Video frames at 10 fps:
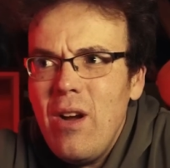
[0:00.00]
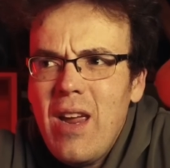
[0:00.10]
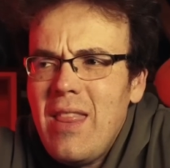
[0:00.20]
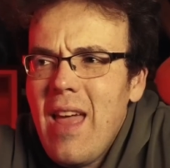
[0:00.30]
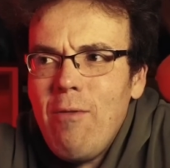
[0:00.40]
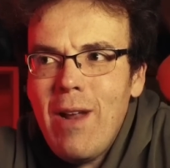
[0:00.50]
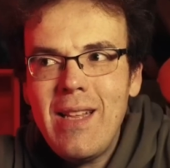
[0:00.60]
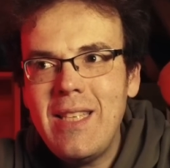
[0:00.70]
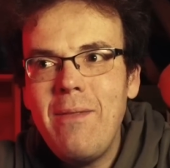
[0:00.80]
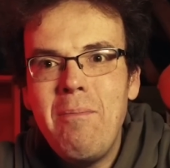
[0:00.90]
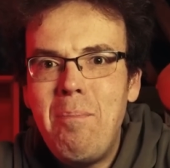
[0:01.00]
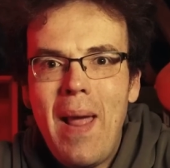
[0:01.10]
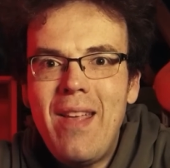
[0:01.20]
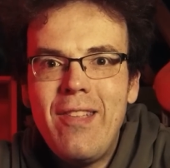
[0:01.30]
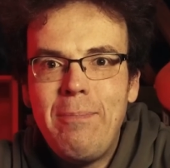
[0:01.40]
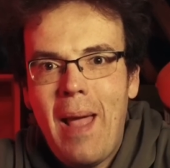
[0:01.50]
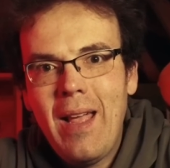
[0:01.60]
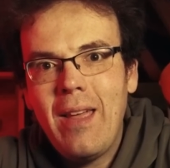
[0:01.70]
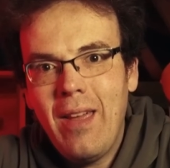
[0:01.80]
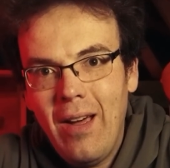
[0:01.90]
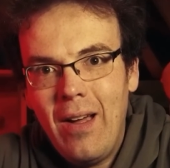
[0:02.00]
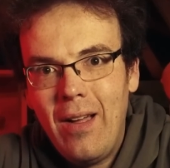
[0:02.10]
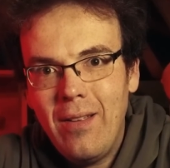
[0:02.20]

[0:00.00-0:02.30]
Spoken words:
in their relative base spec car.